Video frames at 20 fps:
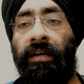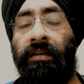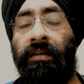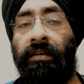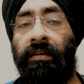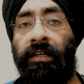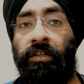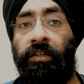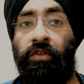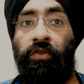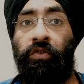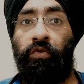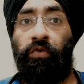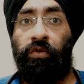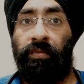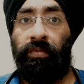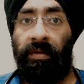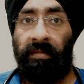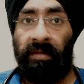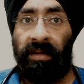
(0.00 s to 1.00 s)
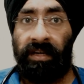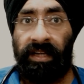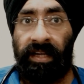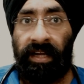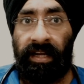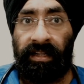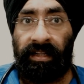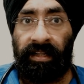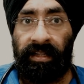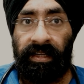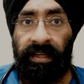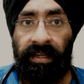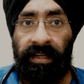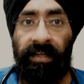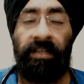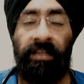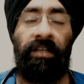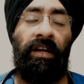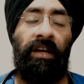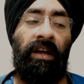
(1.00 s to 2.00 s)
it is used by many
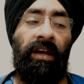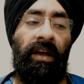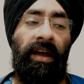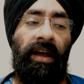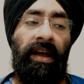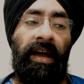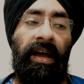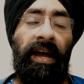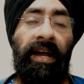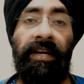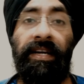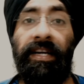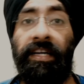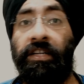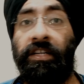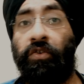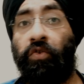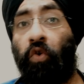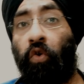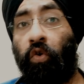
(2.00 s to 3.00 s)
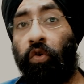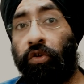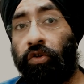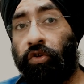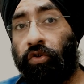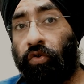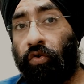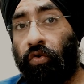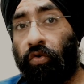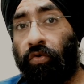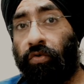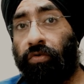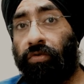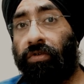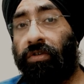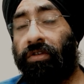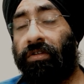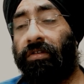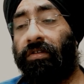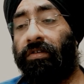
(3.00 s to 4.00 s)
athletes. And it is also
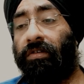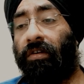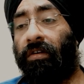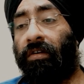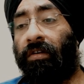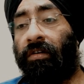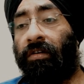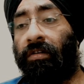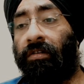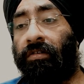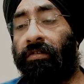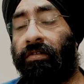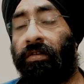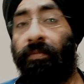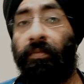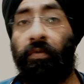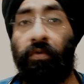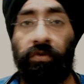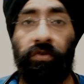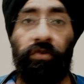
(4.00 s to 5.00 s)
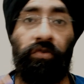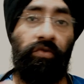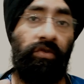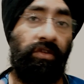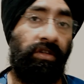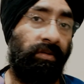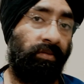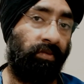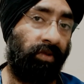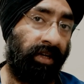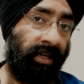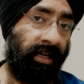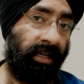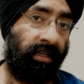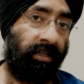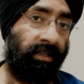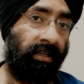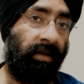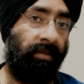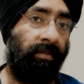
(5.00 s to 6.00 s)
supposed to
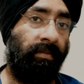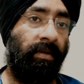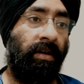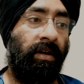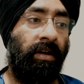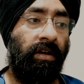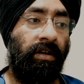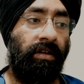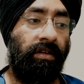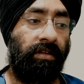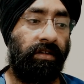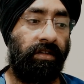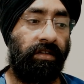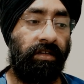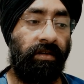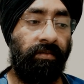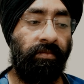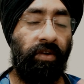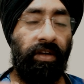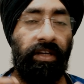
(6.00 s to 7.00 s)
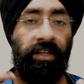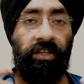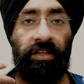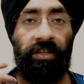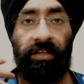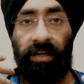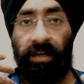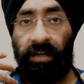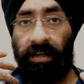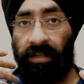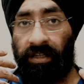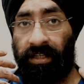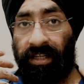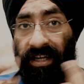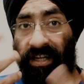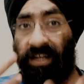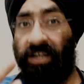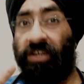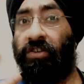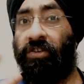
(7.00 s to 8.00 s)
stimulate some
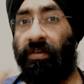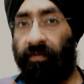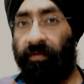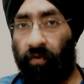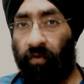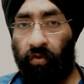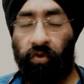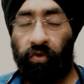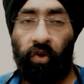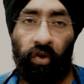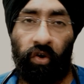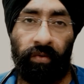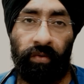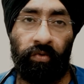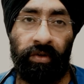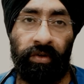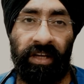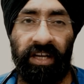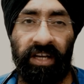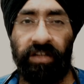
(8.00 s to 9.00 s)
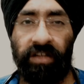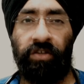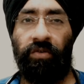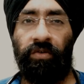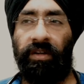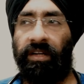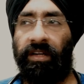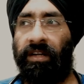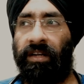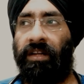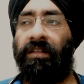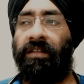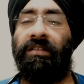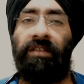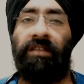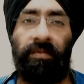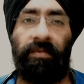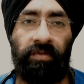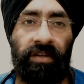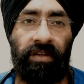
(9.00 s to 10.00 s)
secretion of growth hormone, insulin and other
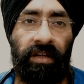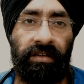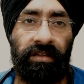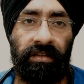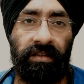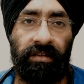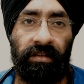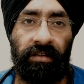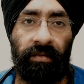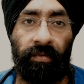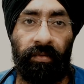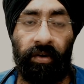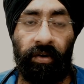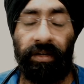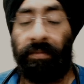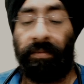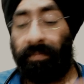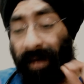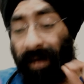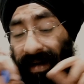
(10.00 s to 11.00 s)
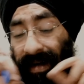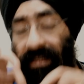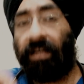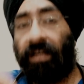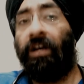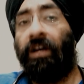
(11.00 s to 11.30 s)
substances in the body. But